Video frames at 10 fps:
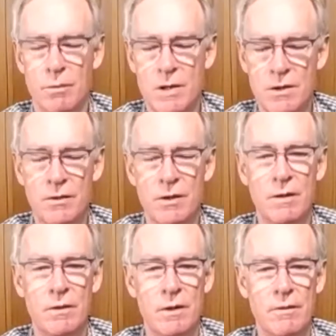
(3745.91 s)
we just
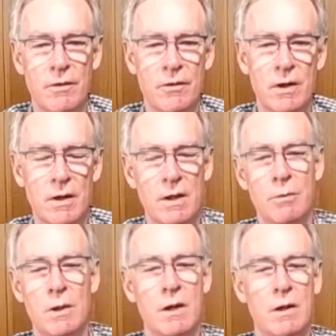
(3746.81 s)
give you the facility
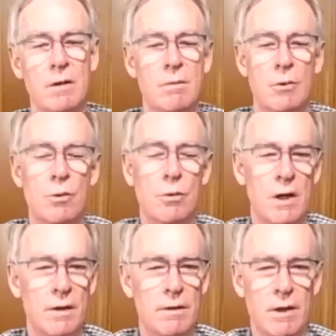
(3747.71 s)
where you can
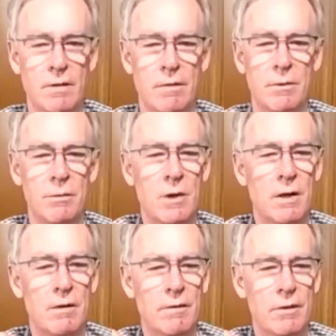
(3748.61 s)
order direct from the
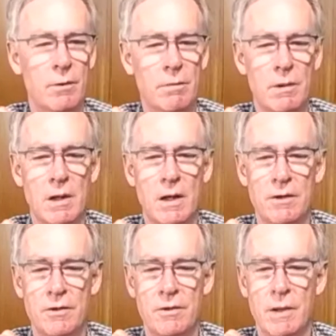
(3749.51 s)
winery if you want to buy it,
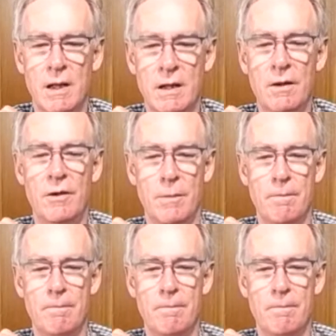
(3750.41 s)
just to make it easier.